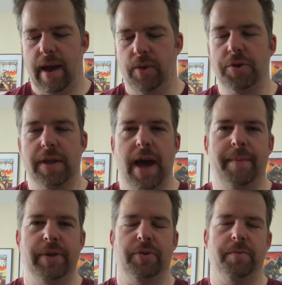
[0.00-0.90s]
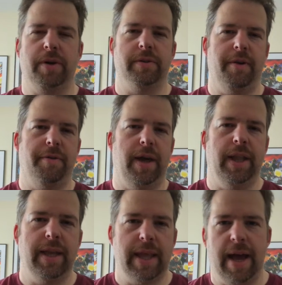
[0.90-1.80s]
looked at Amazon because I thought I
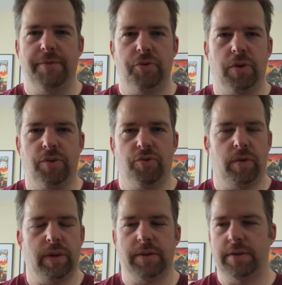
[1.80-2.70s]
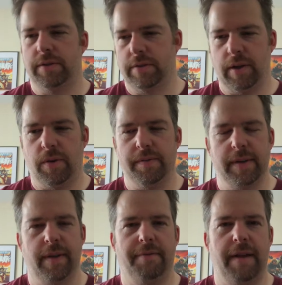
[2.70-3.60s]
like to have two controllers.
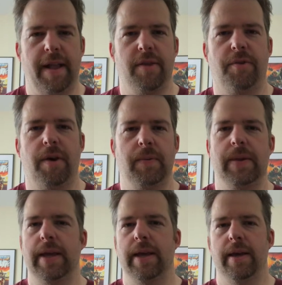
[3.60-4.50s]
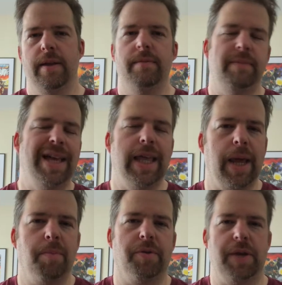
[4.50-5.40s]
Obviously friends are around.
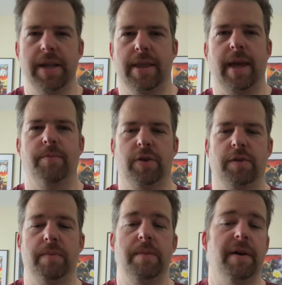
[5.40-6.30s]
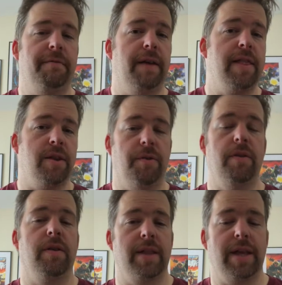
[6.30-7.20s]
99% of the time it's just me, but if friends are
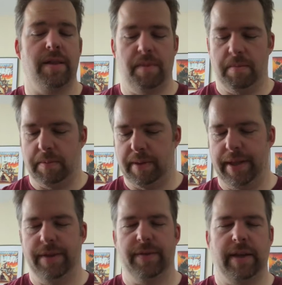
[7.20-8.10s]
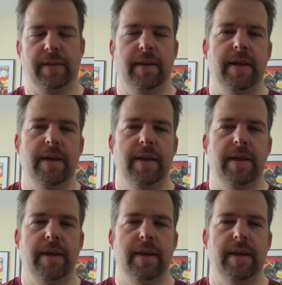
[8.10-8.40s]
around, it's nice to be able to play these things.